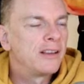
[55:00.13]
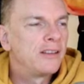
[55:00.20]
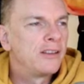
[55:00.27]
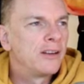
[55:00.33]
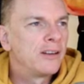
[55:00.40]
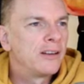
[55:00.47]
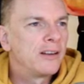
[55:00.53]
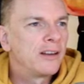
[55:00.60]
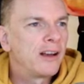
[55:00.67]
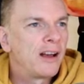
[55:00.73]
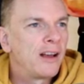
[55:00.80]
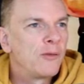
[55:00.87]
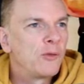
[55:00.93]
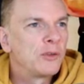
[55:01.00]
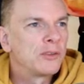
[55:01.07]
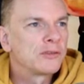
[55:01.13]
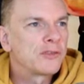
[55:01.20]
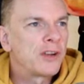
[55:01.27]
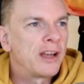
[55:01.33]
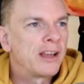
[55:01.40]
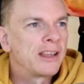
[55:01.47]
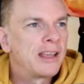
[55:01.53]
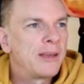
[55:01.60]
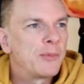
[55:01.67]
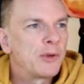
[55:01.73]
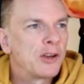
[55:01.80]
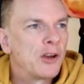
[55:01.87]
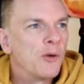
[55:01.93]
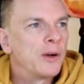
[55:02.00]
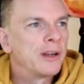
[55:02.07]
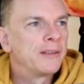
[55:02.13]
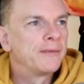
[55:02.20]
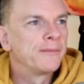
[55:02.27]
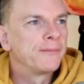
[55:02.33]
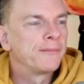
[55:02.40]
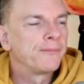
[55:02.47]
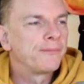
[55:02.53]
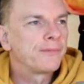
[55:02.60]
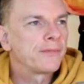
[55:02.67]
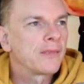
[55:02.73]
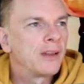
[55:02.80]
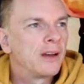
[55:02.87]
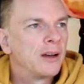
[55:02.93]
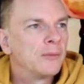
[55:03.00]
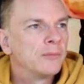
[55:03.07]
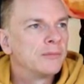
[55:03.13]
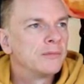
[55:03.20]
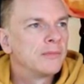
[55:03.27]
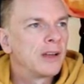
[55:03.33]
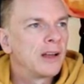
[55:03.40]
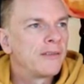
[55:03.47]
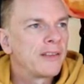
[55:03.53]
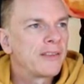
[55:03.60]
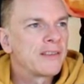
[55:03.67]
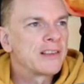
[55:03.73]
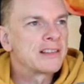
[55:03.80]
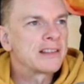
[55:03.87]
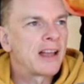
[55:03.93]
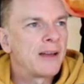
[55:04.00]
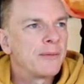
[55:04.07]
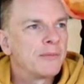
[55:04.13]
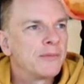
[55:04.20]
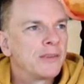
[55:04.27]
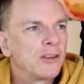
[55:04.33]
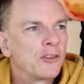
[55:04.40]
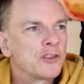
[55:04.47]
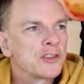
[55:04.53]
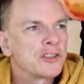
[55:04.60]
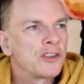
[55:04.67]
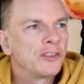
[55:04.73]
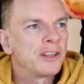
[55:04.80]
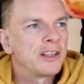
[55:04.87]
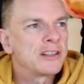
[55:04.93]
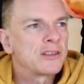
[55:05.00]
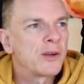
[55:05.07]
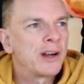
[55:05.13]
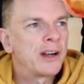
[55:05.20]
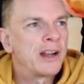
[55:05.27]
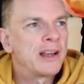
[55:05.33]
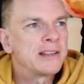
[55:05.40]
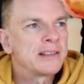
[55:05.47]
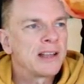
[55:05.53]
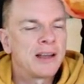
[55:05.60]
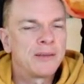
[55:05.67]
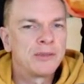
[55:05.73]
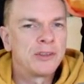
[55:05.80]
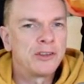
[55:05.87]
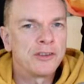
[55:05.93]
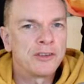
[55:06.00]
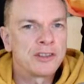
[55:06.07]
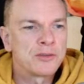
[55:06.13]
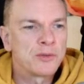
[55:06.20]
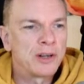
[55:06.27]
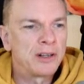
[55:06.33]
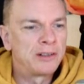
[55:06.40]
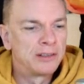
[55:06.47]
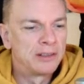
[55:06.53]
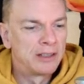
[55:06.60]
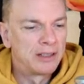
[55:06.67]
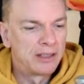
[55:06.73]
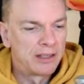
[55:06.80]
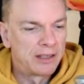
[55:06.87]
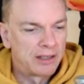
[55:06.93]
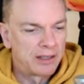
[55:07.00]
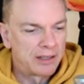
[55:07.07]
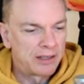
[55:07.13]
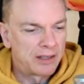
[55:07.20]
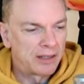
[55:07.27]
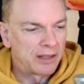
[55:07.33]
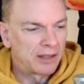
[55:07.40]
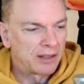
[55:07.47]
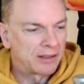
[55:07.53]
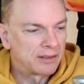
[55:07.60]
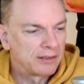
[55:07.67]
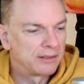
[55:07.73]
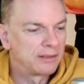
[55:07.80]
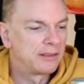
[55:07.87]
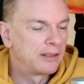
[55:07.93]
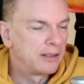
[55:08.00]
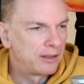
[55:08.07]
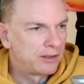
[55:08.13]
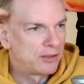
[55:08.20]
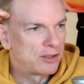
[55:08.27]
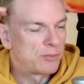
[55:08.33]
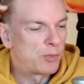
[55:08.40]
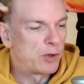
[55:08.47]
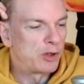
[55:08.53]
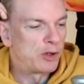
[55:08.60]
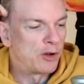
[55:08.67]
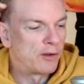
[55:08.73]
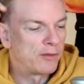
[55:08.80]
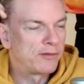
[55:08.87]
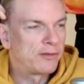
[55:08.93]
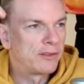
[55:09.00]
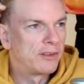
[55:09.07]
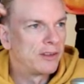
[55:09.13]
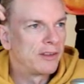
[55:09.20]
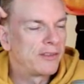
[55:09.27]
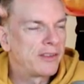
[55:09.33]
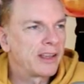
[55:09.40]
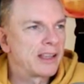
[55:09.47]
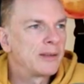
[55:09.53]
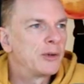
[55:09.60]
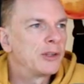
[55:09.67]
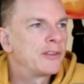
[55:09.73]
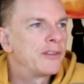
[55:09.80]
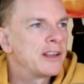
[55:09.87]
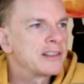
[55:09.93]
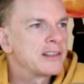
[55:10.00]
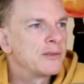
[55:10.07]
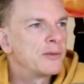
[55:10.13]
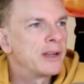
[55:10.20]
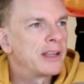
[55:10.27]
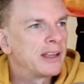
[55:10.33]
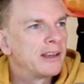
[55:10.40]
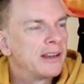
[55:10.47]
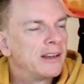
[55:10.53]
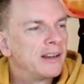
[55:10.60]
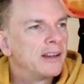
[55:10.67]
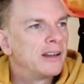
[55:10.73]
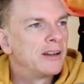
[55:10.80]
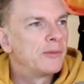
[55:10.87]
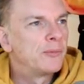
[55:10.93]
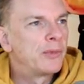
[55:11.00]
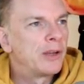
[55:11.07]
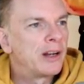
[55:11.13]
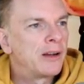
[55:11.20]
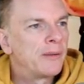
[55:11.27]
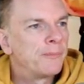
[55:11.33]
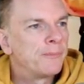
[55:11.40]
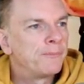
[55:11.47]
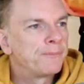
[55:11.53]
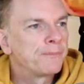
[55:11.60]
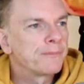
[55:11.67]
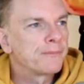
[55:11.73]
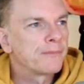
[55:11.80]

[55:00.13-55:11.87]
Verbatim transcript: you know, I will try and keep it going. Um, I think this time on a Sunday is quite a nice time to do it as well. Uh, just putting off thinking about the rest of the week, but um,